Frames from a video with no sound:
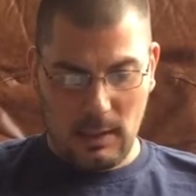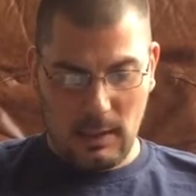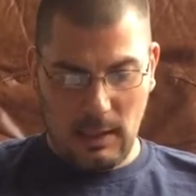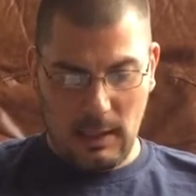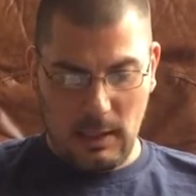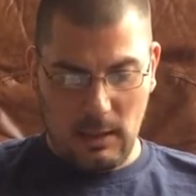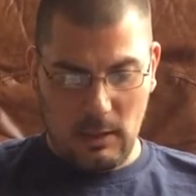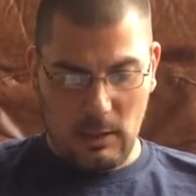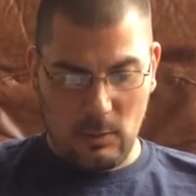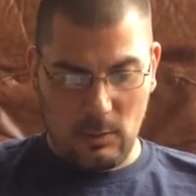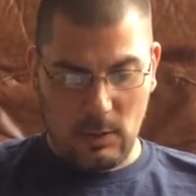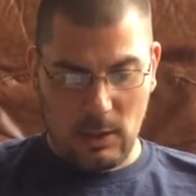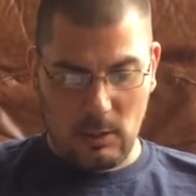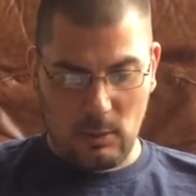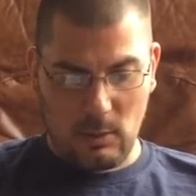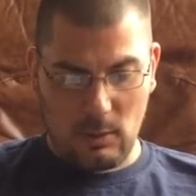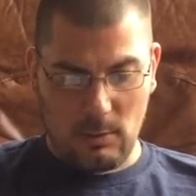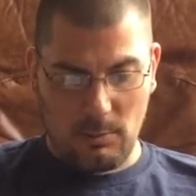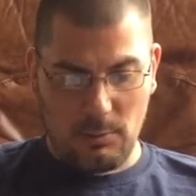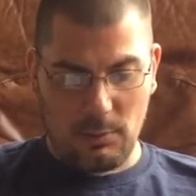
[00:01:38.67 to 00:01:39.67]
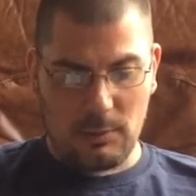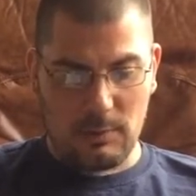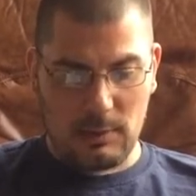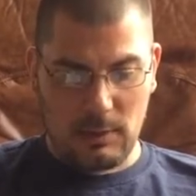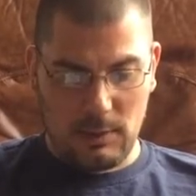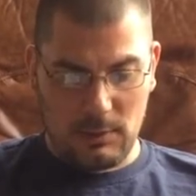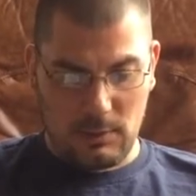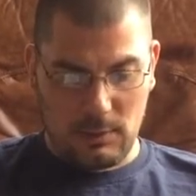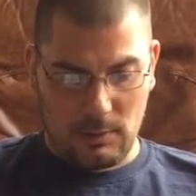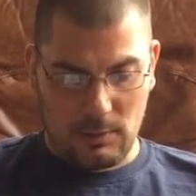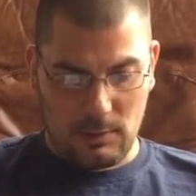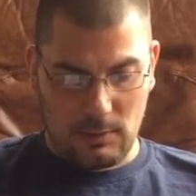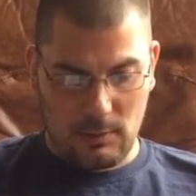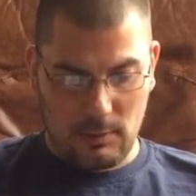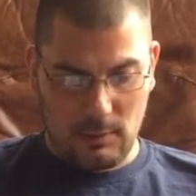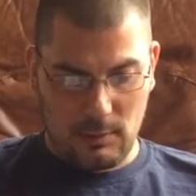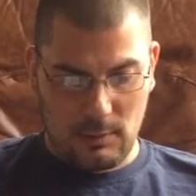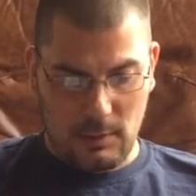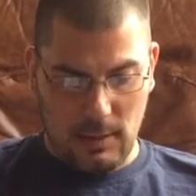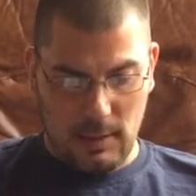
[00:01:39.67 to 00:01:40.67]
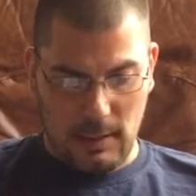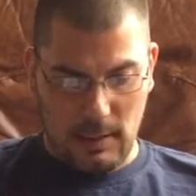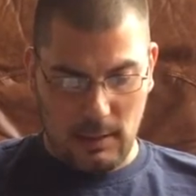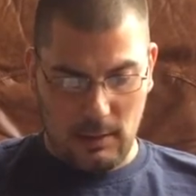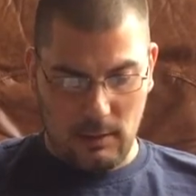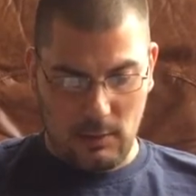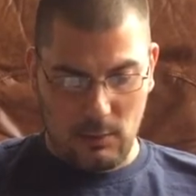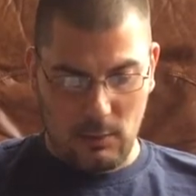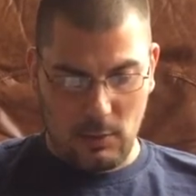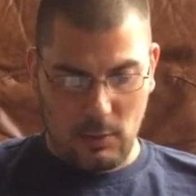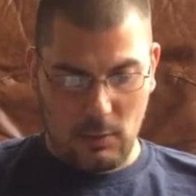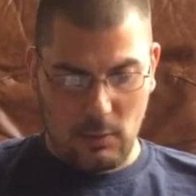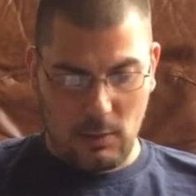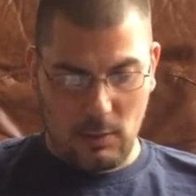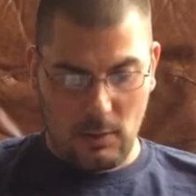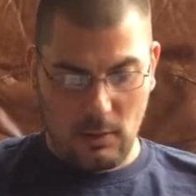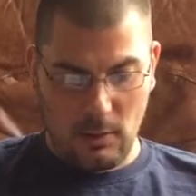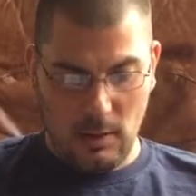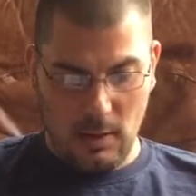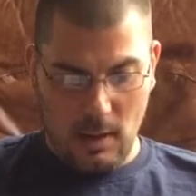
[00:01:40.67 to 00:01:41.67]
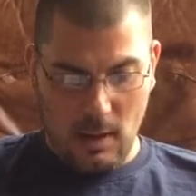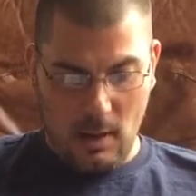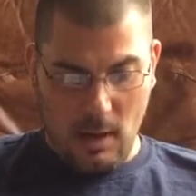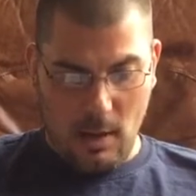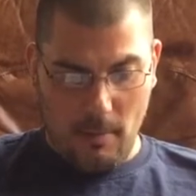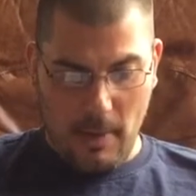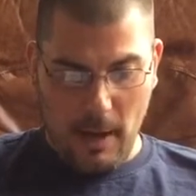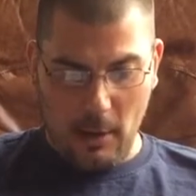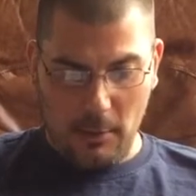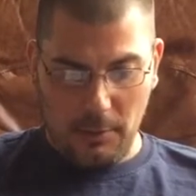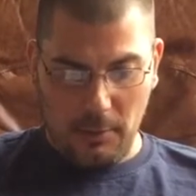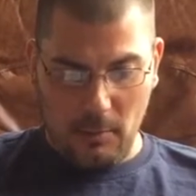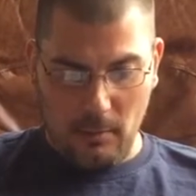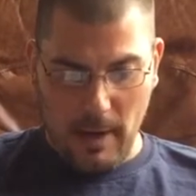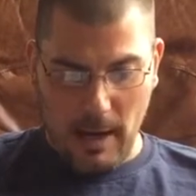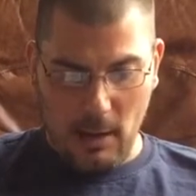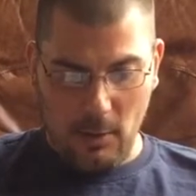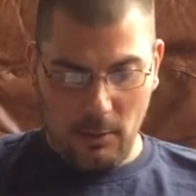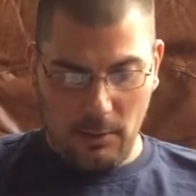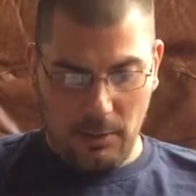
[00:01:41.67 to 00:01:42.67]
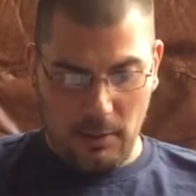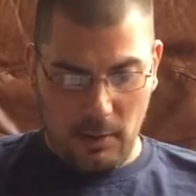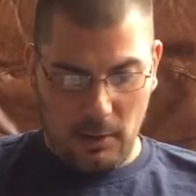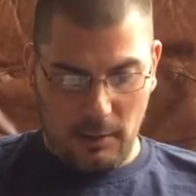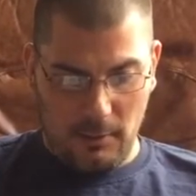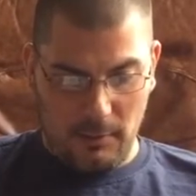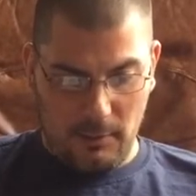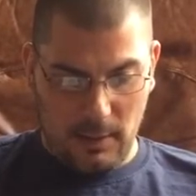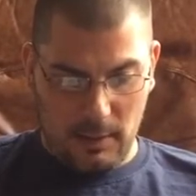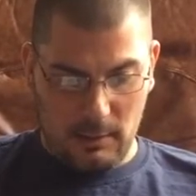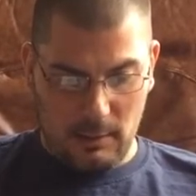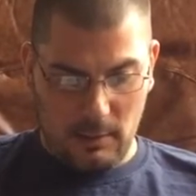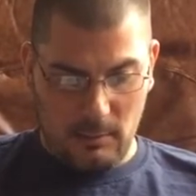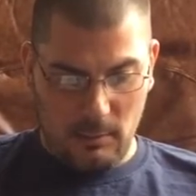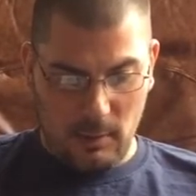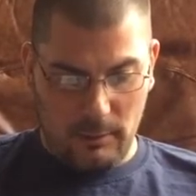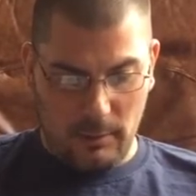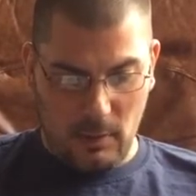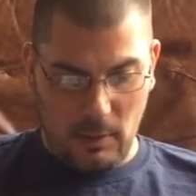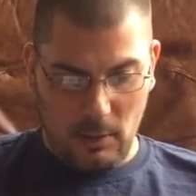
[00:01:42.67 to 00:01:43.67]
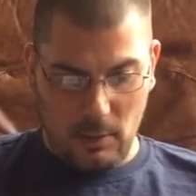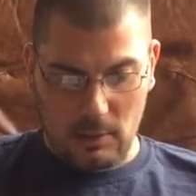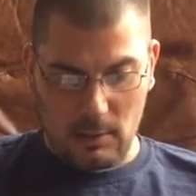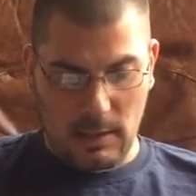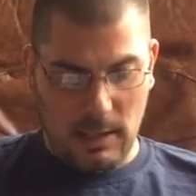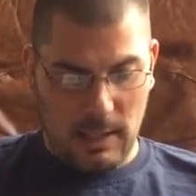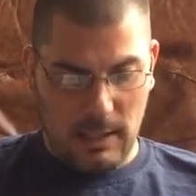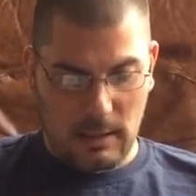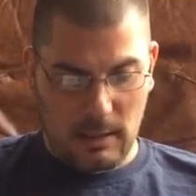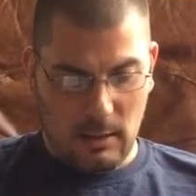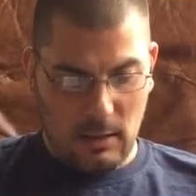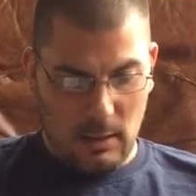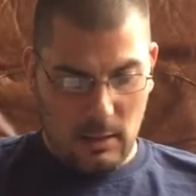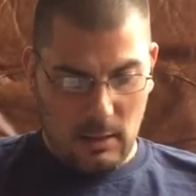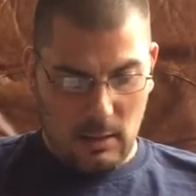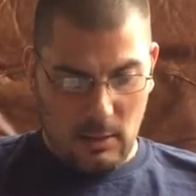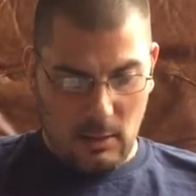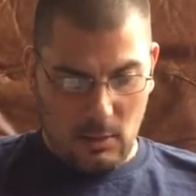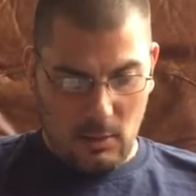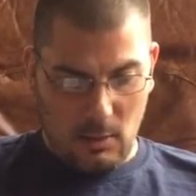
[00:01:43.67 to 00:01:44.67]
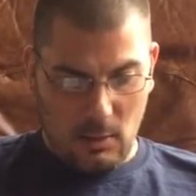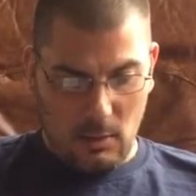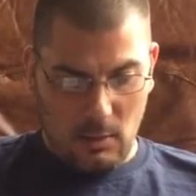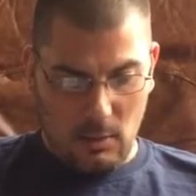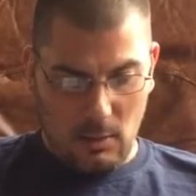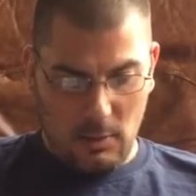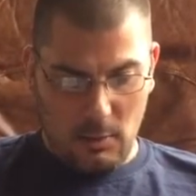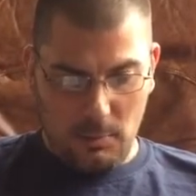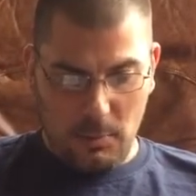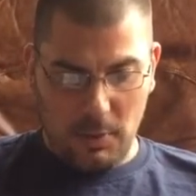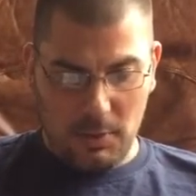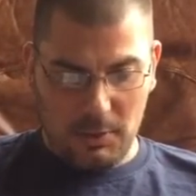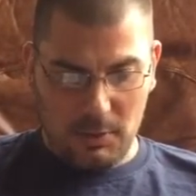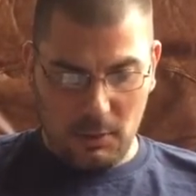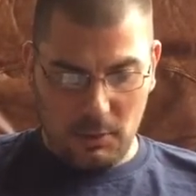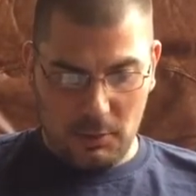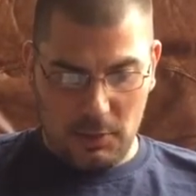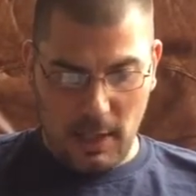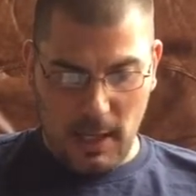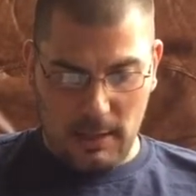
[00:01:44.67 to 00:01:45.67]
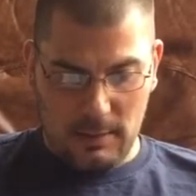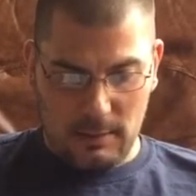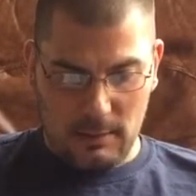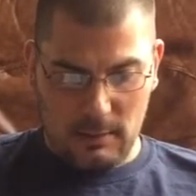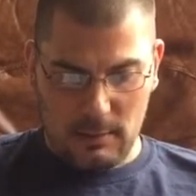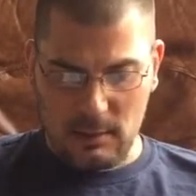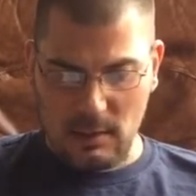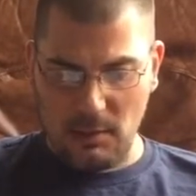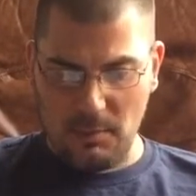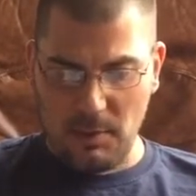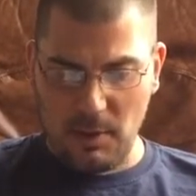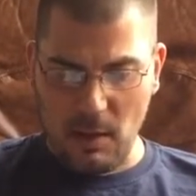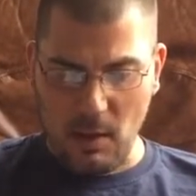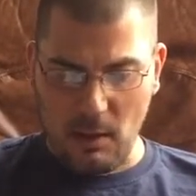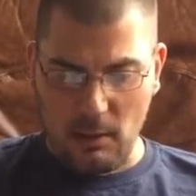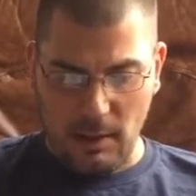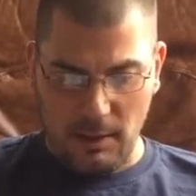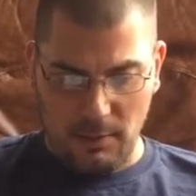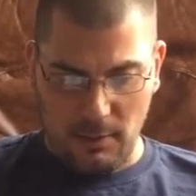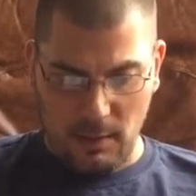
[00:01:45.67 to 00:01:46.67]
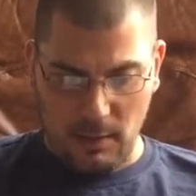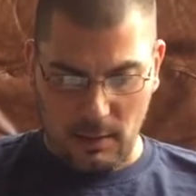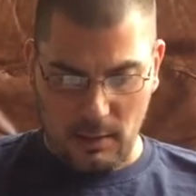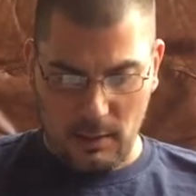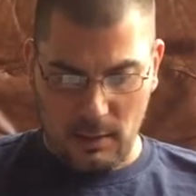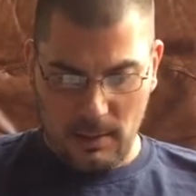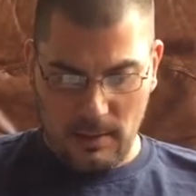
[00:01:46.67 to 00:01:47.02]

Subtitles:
He knew there were procedures, that you do a mouth-to-mouth on a victim of a heart attack, or you push their chest, CPR I think.